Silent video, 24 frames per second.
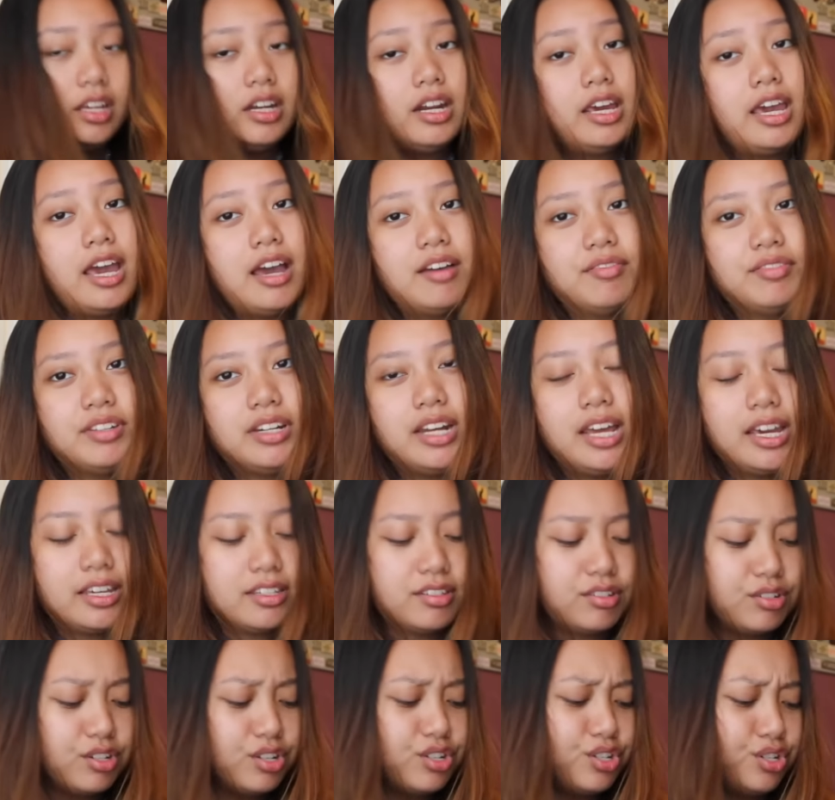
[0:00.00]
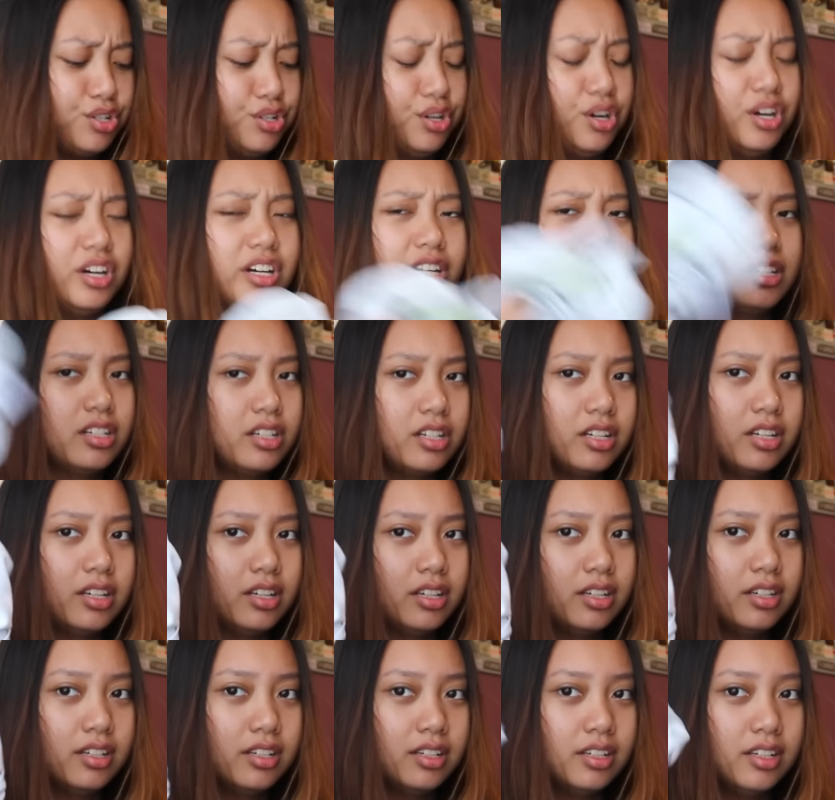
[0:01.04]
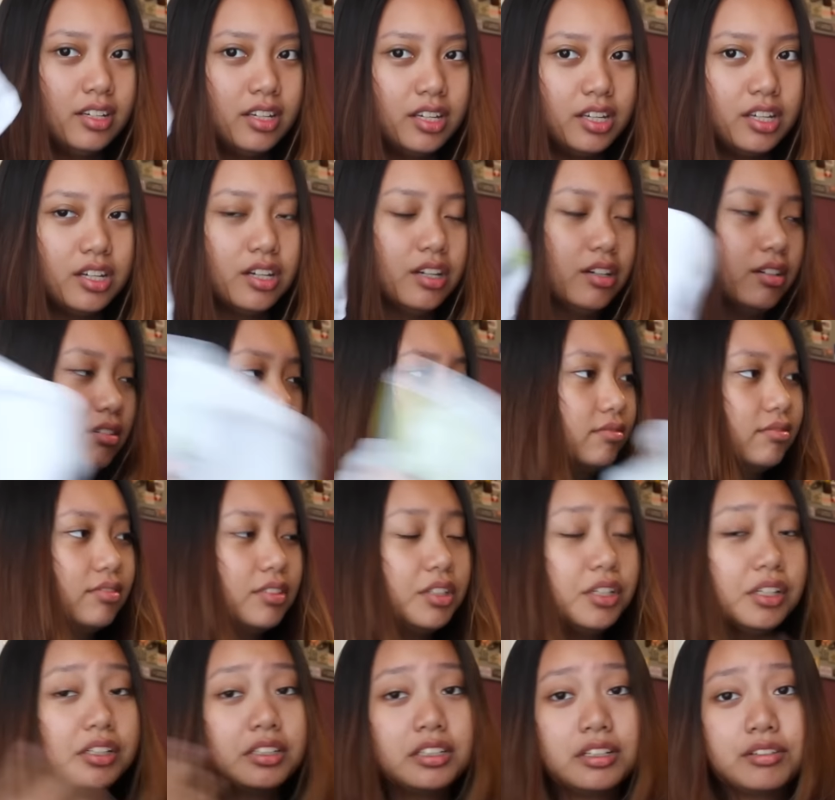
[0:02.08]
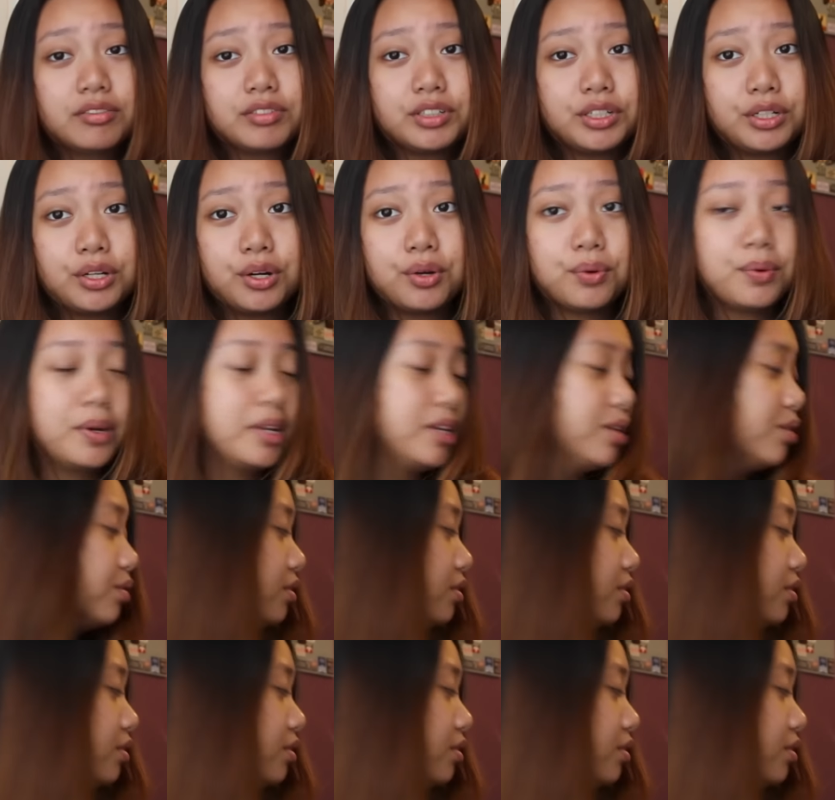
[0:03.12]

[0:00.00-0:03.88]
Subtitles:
then I have an extra shirt. You know, you'll never know when